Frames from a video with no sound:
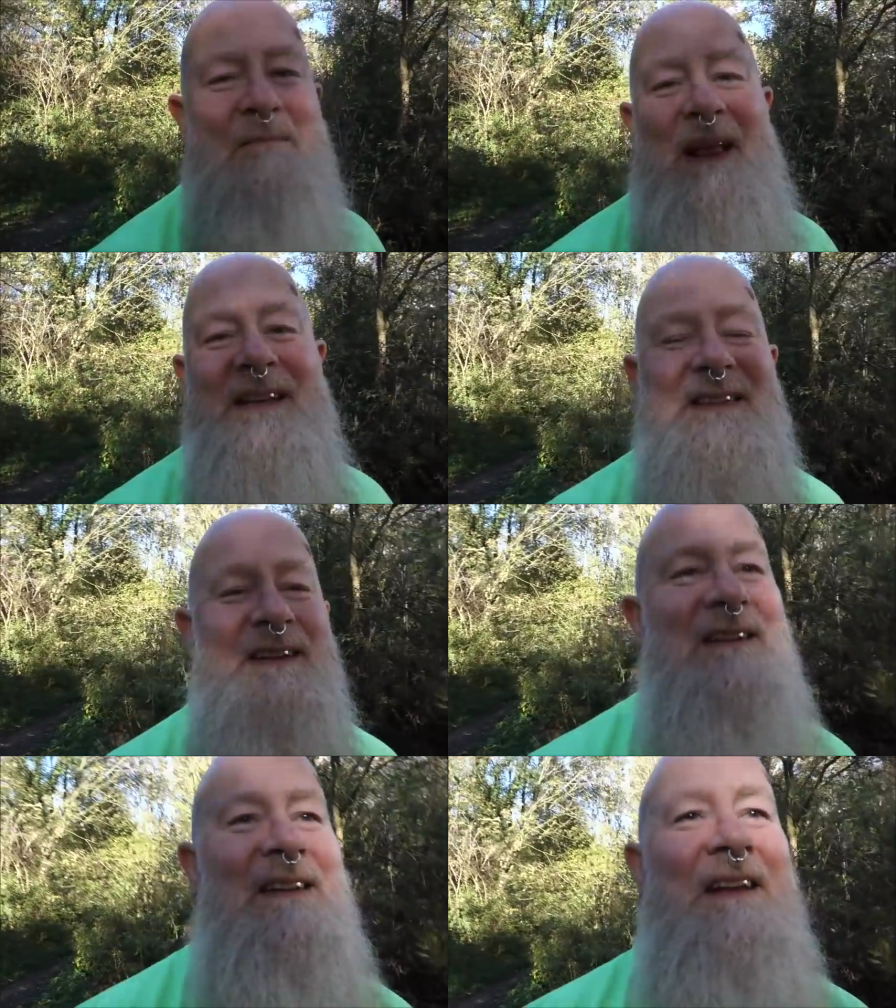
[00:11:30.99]
Bless
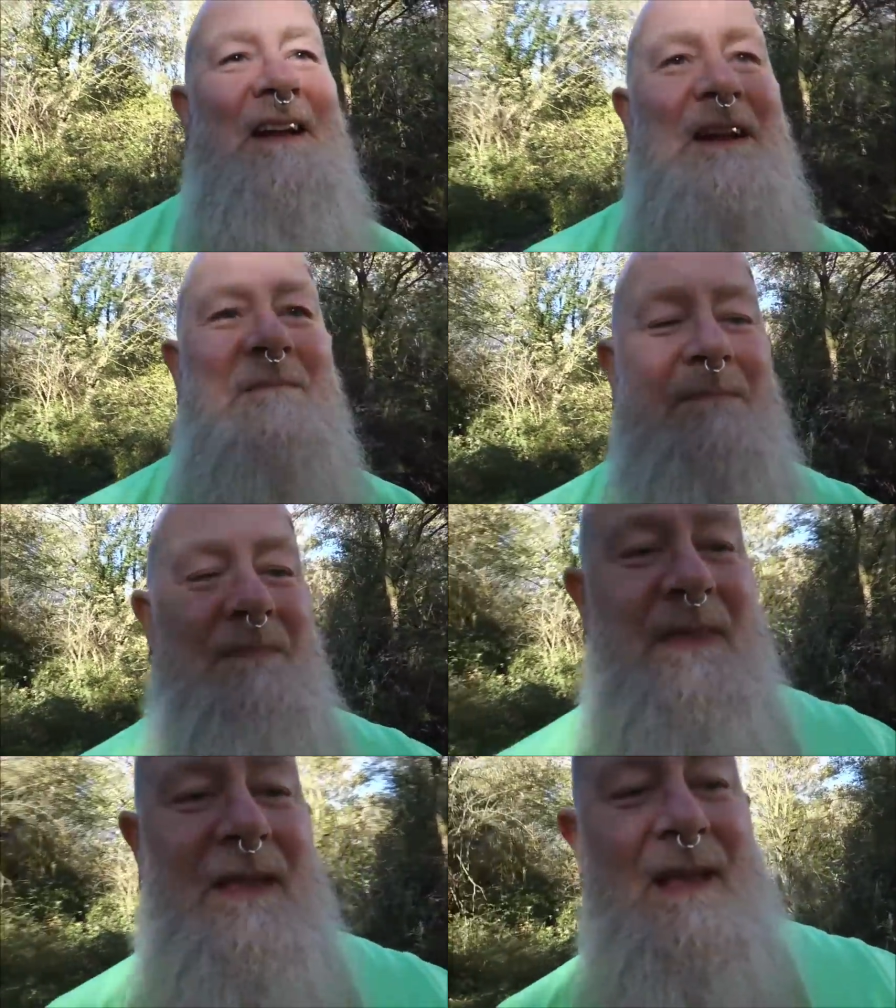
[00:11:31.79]
her. Um,
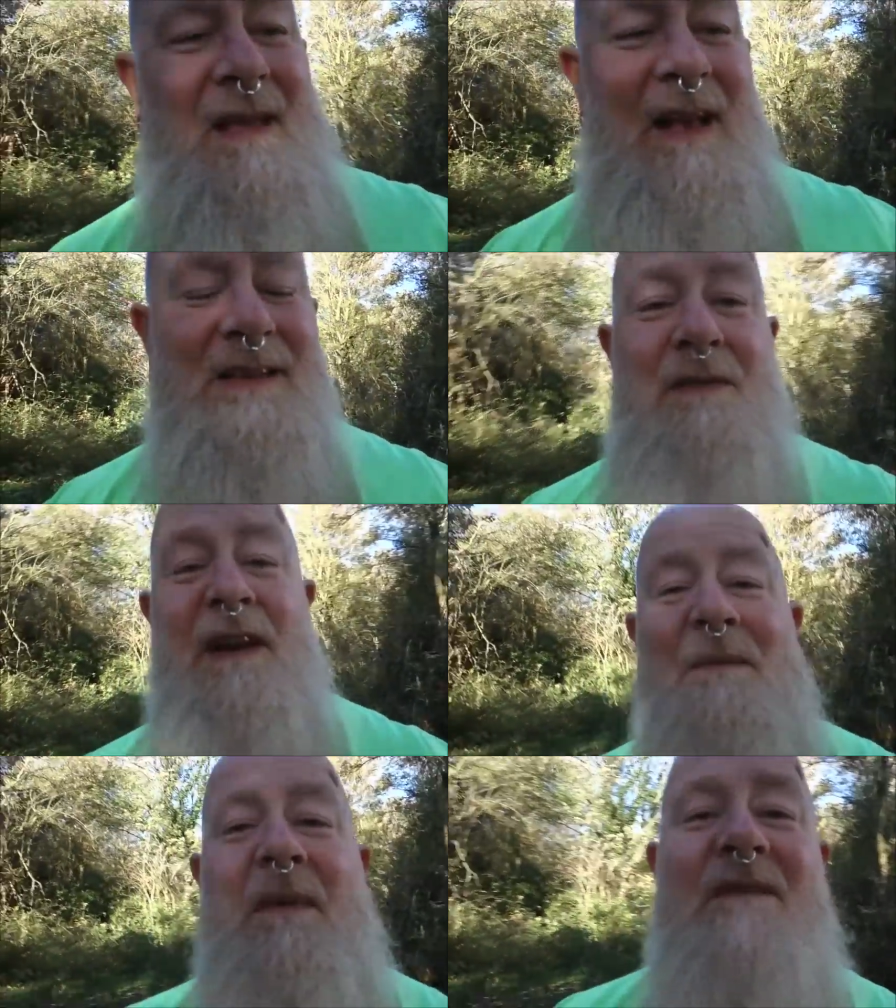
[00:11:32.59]
it's a
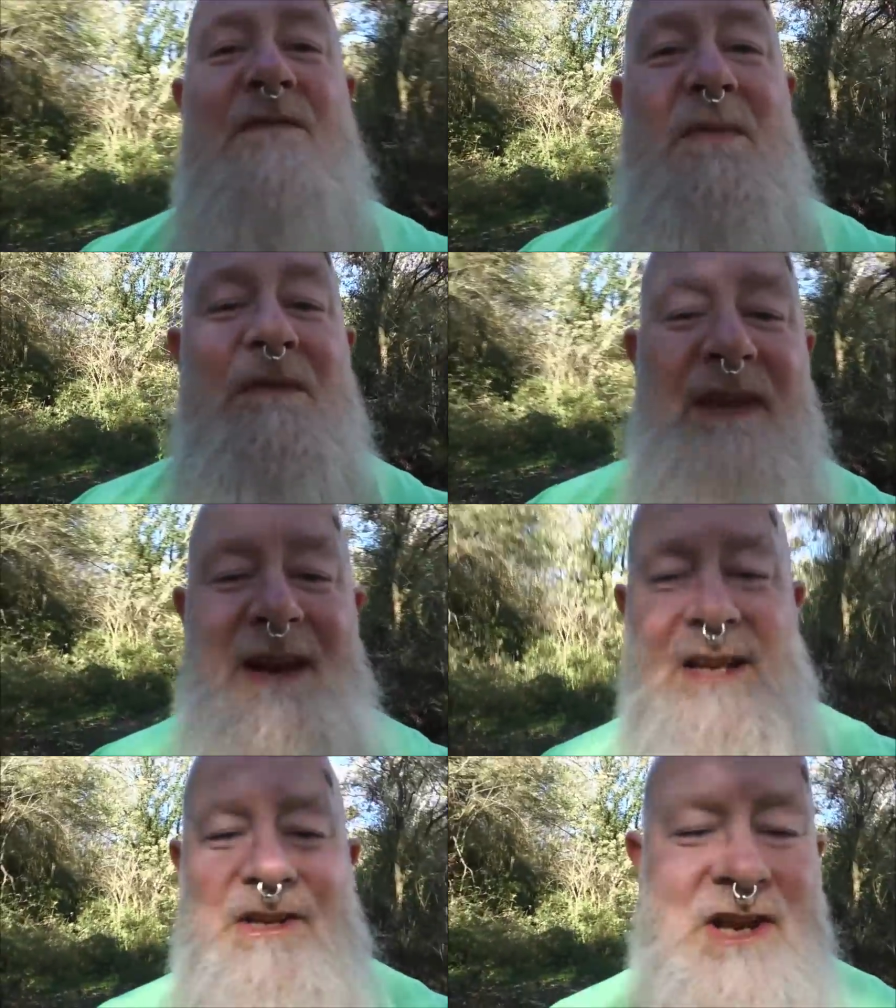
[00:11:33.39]
friend of mine from the
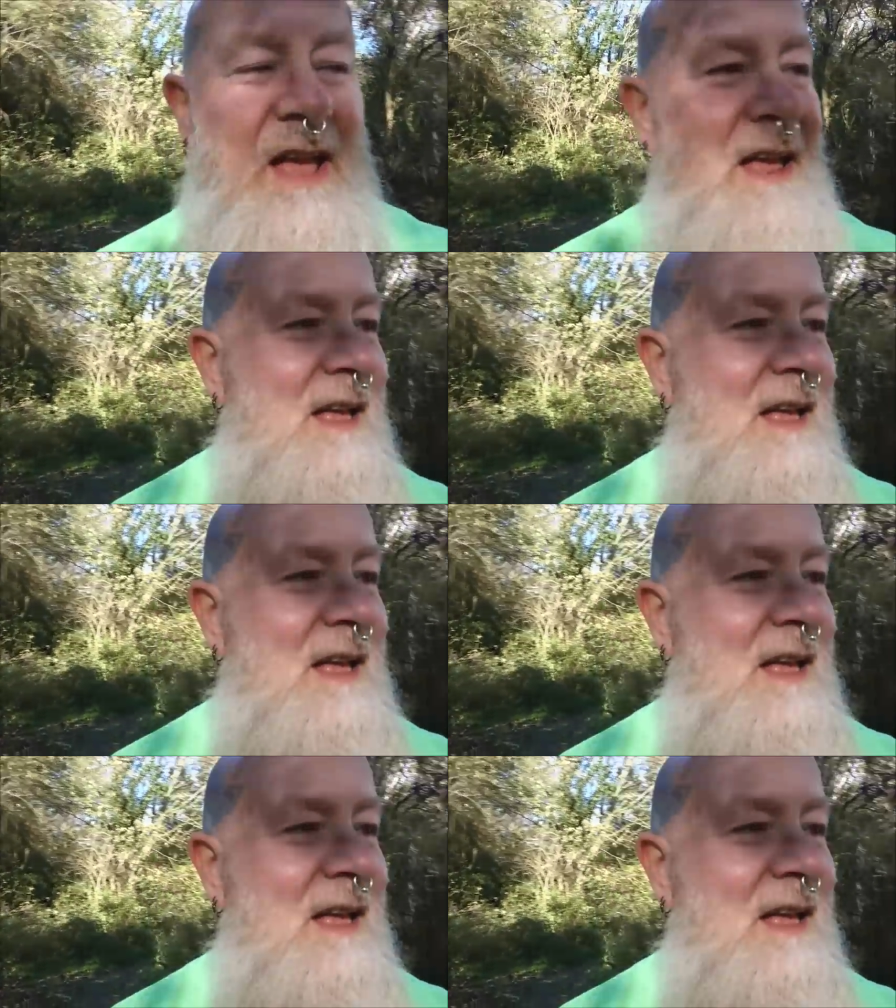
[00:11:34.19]
village